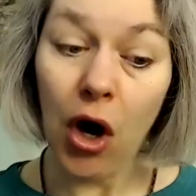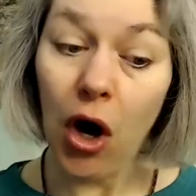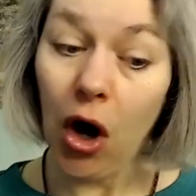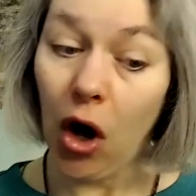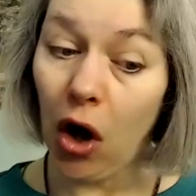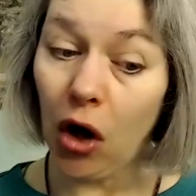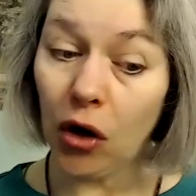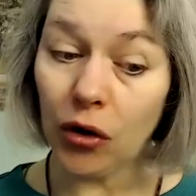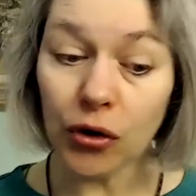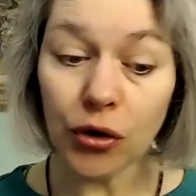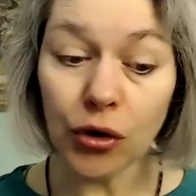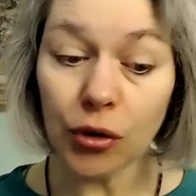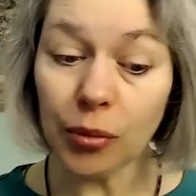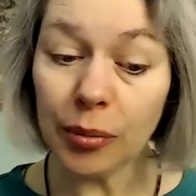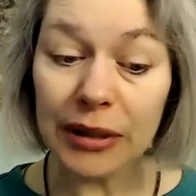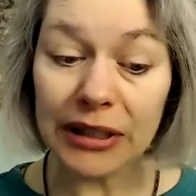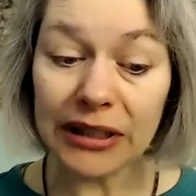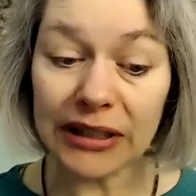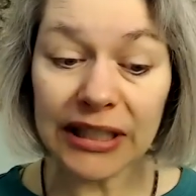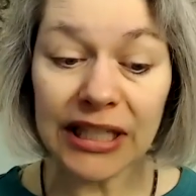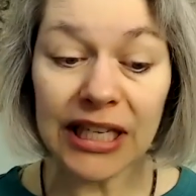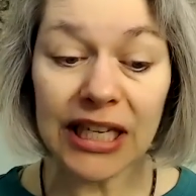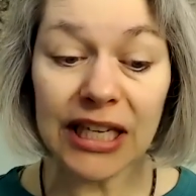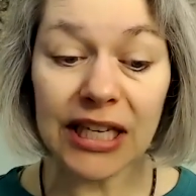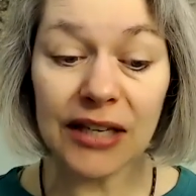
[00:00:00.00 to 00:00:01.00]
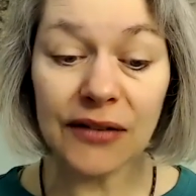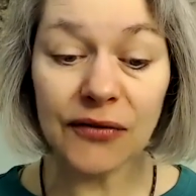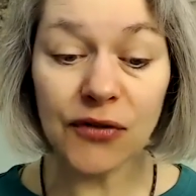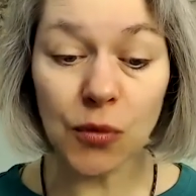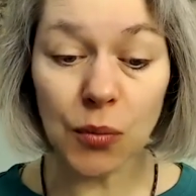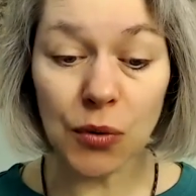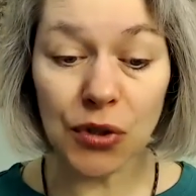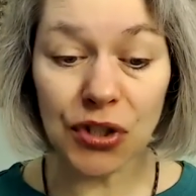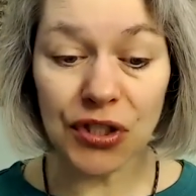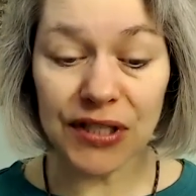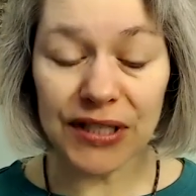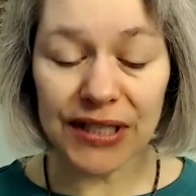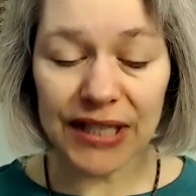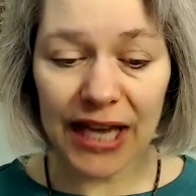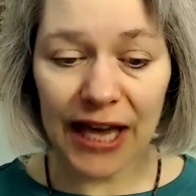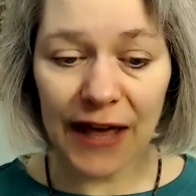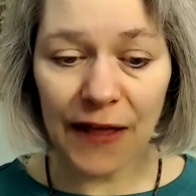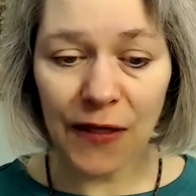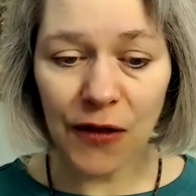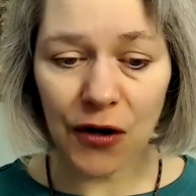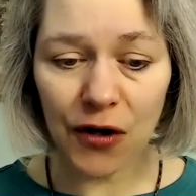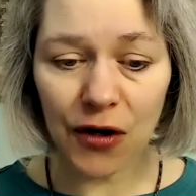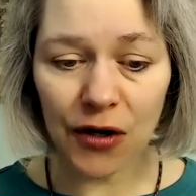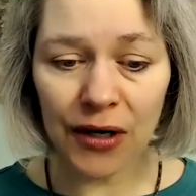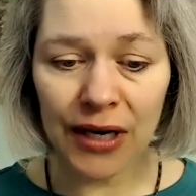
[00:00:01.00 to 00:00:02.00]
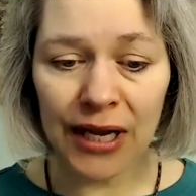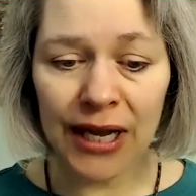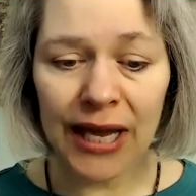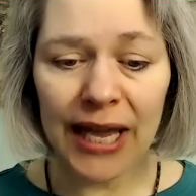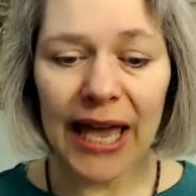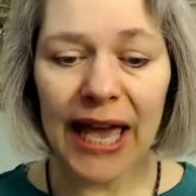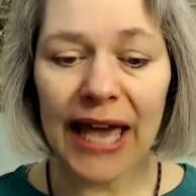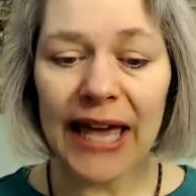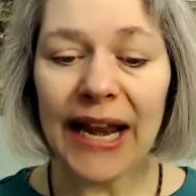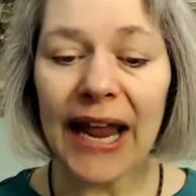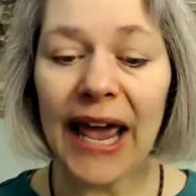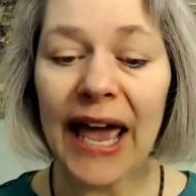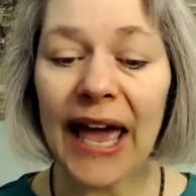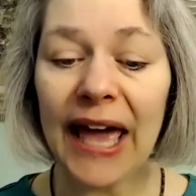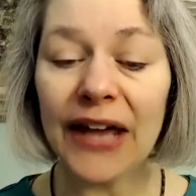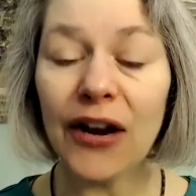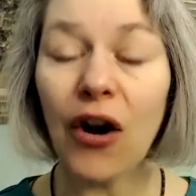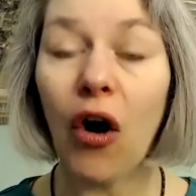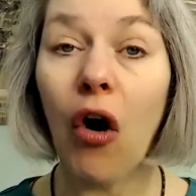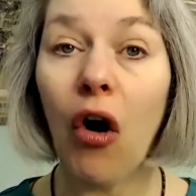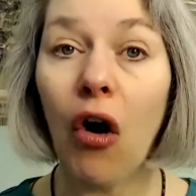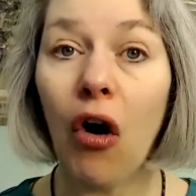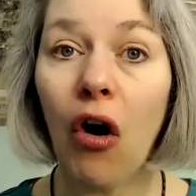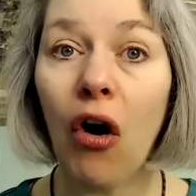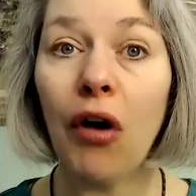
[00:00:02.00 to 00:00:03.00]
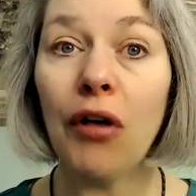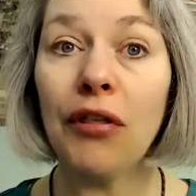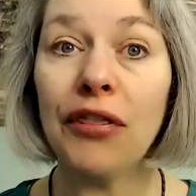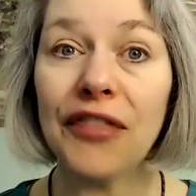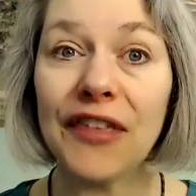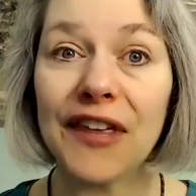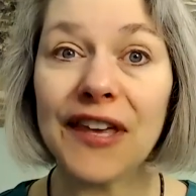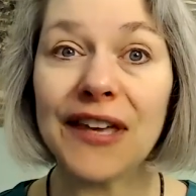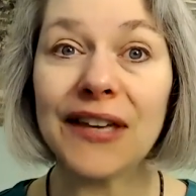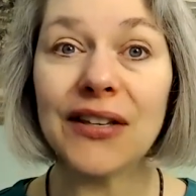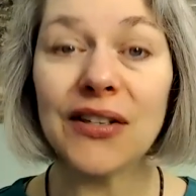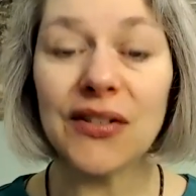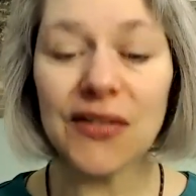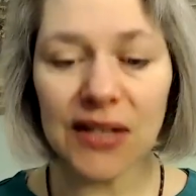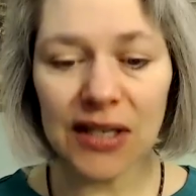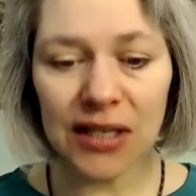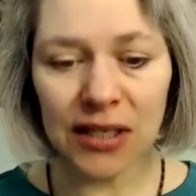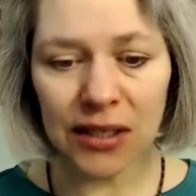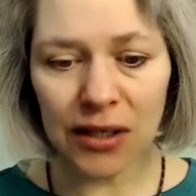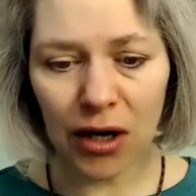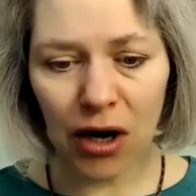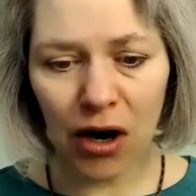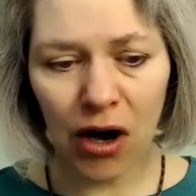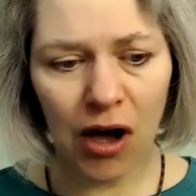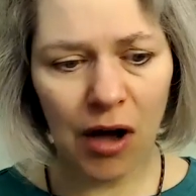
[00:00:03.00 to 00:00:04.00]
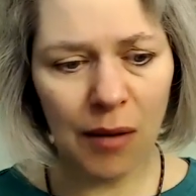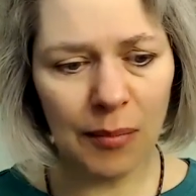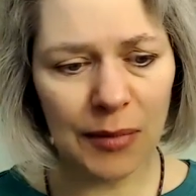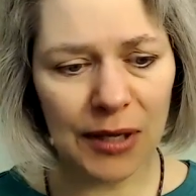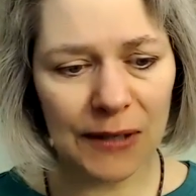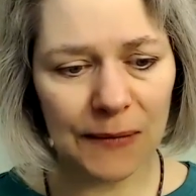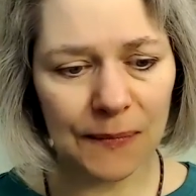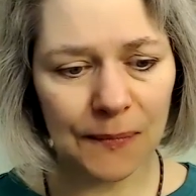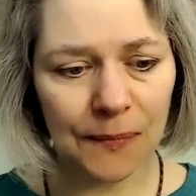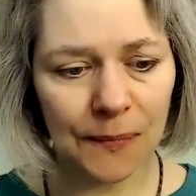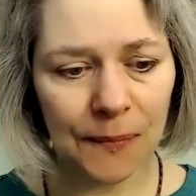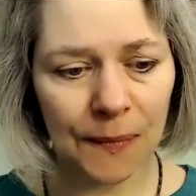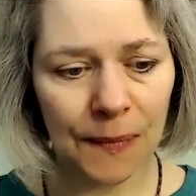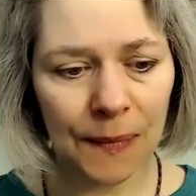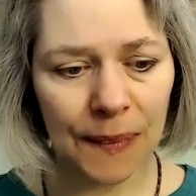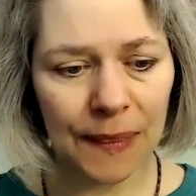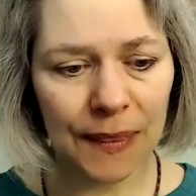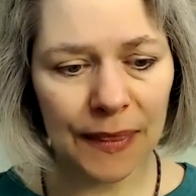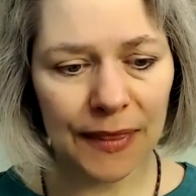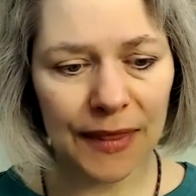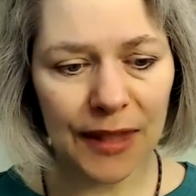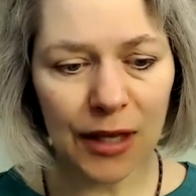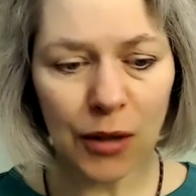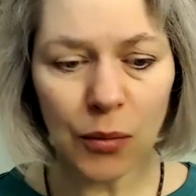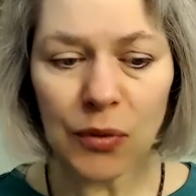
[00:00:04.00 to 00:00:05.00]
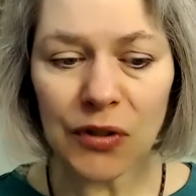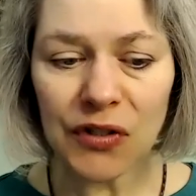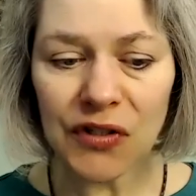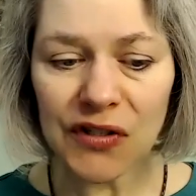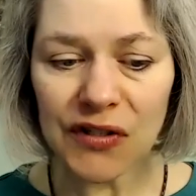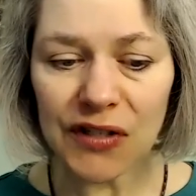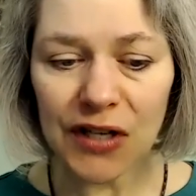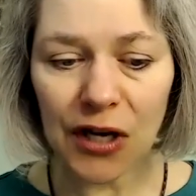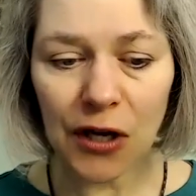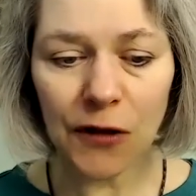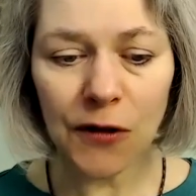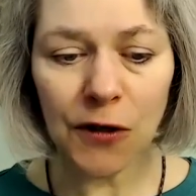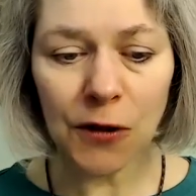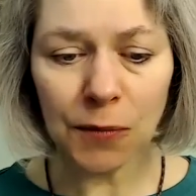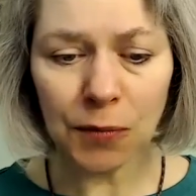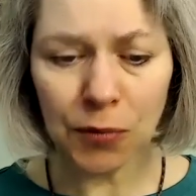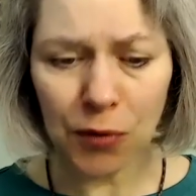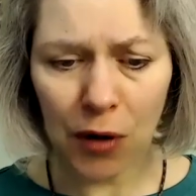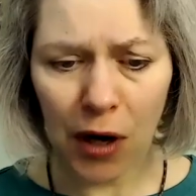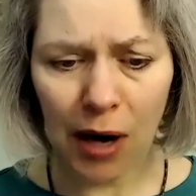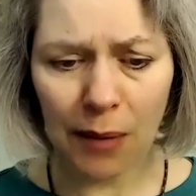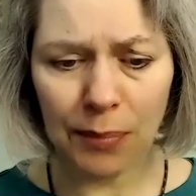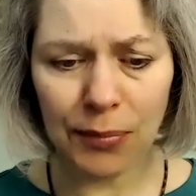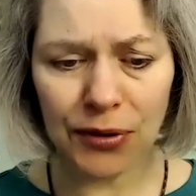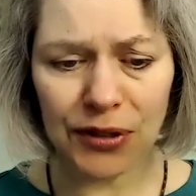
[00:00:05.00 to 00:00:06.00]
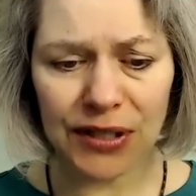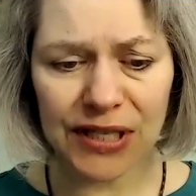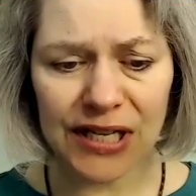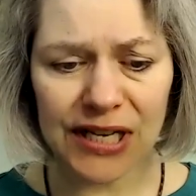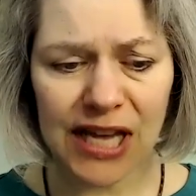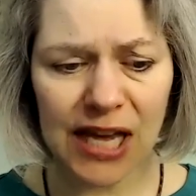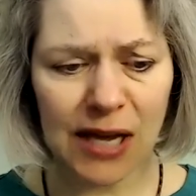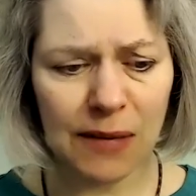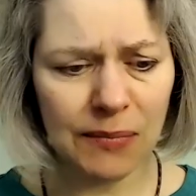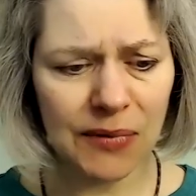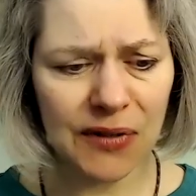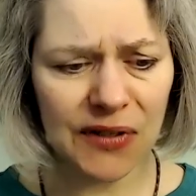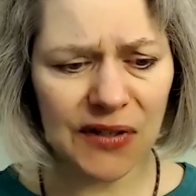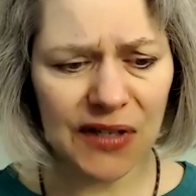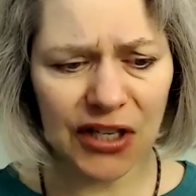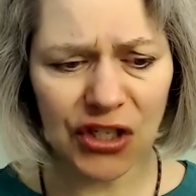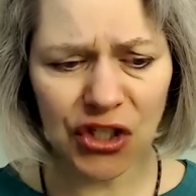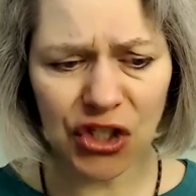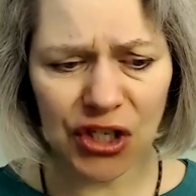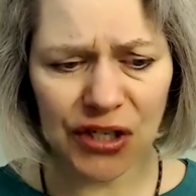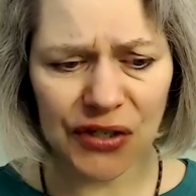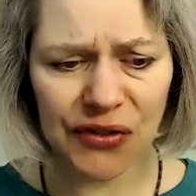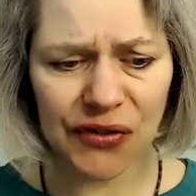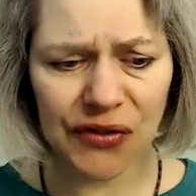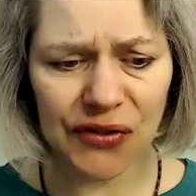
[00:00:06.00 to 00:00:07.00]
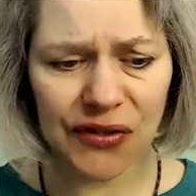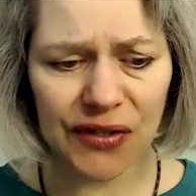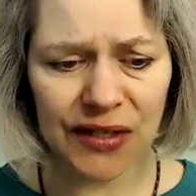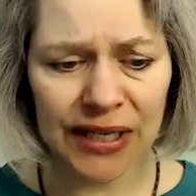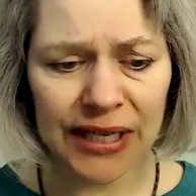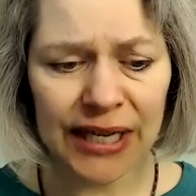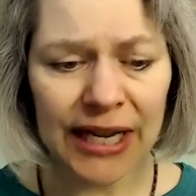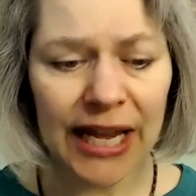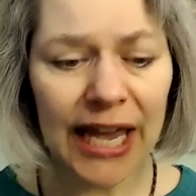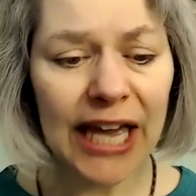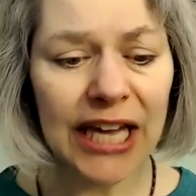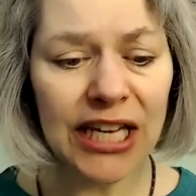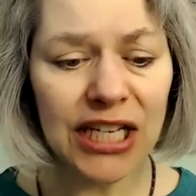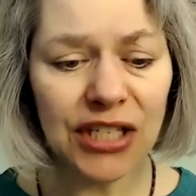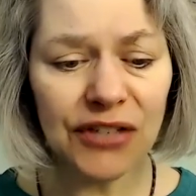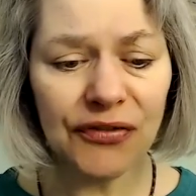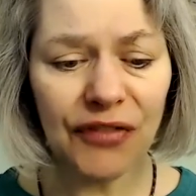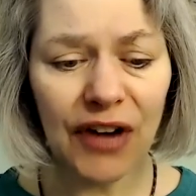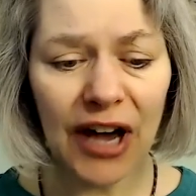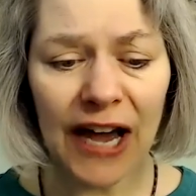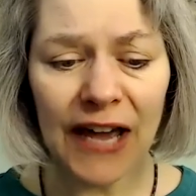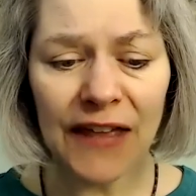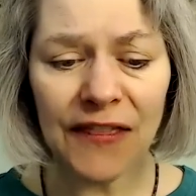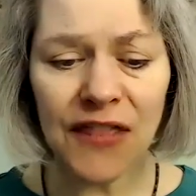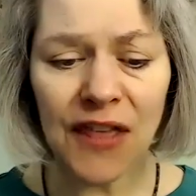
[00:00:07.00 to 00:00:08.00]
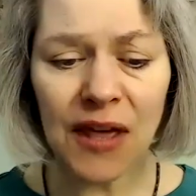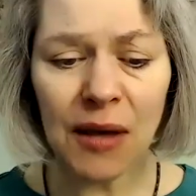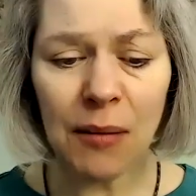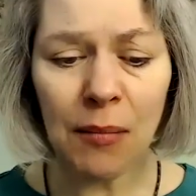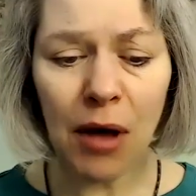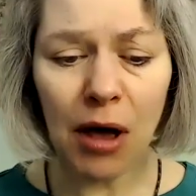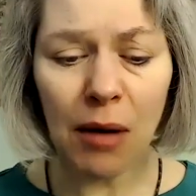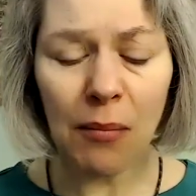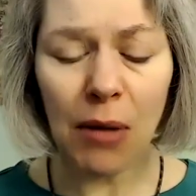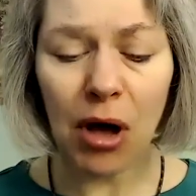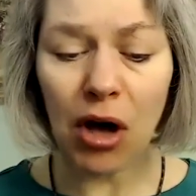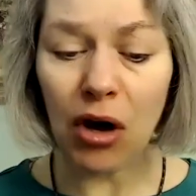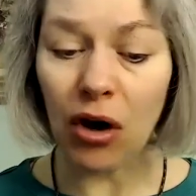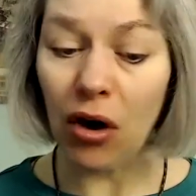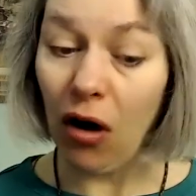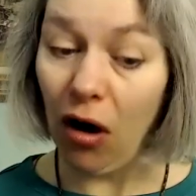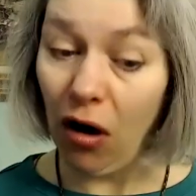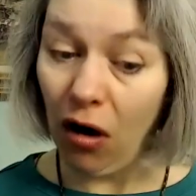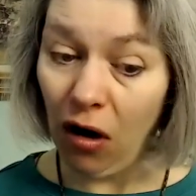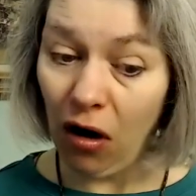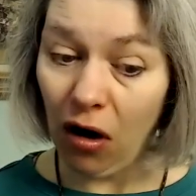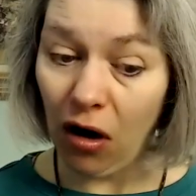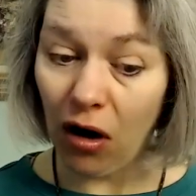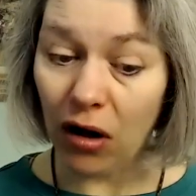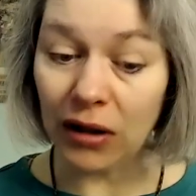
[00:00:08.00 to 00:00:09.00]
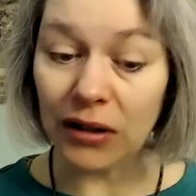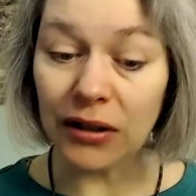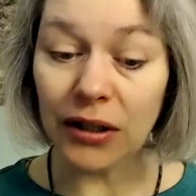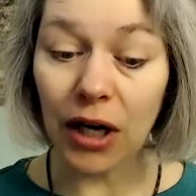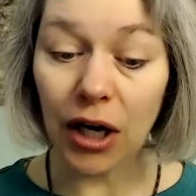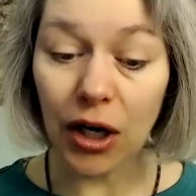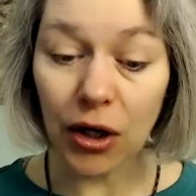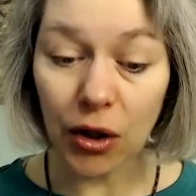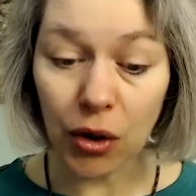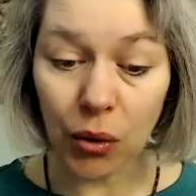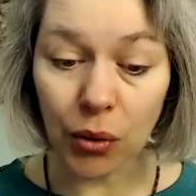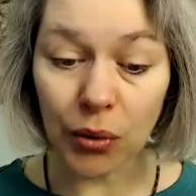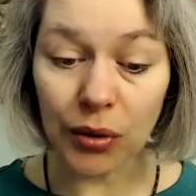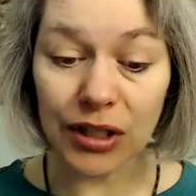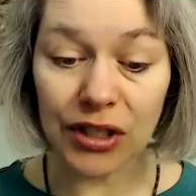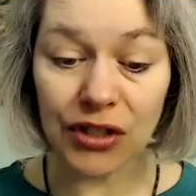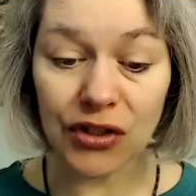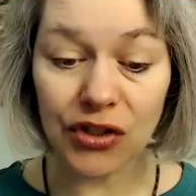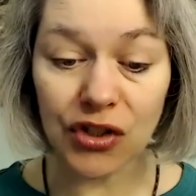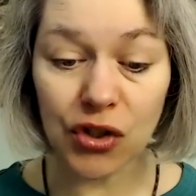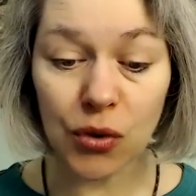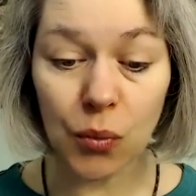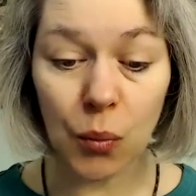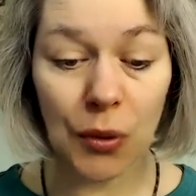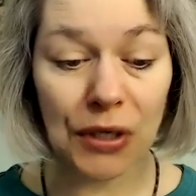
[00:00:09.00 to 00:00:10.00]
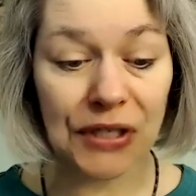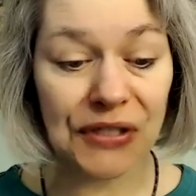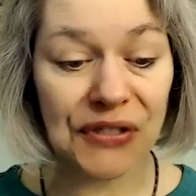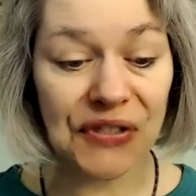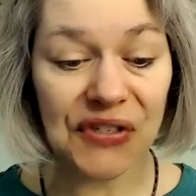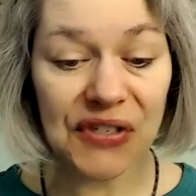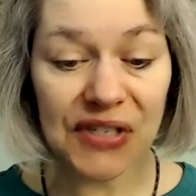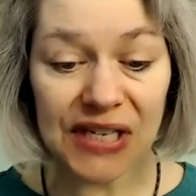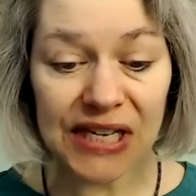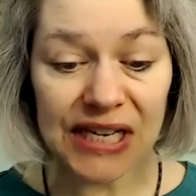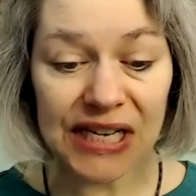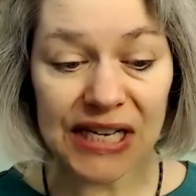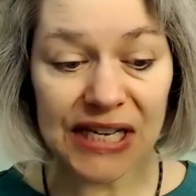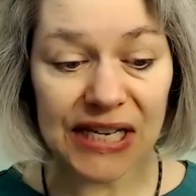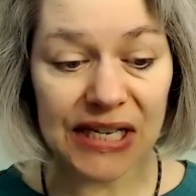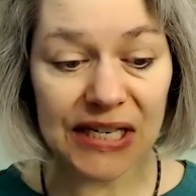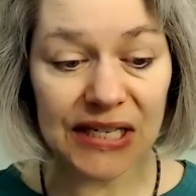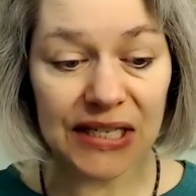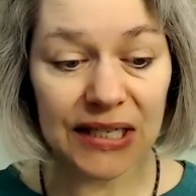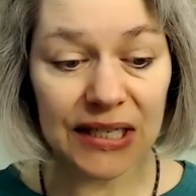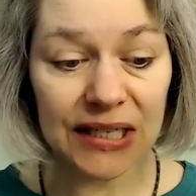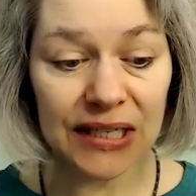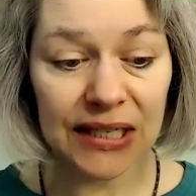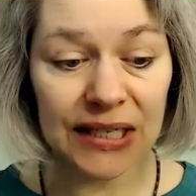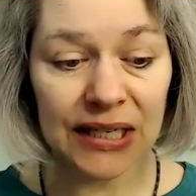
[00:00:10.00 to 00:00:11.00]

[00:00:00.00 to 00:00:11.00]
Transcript: all who believed were together and had all things in common. They would sell their property and possessions and divide them among all according to one's need.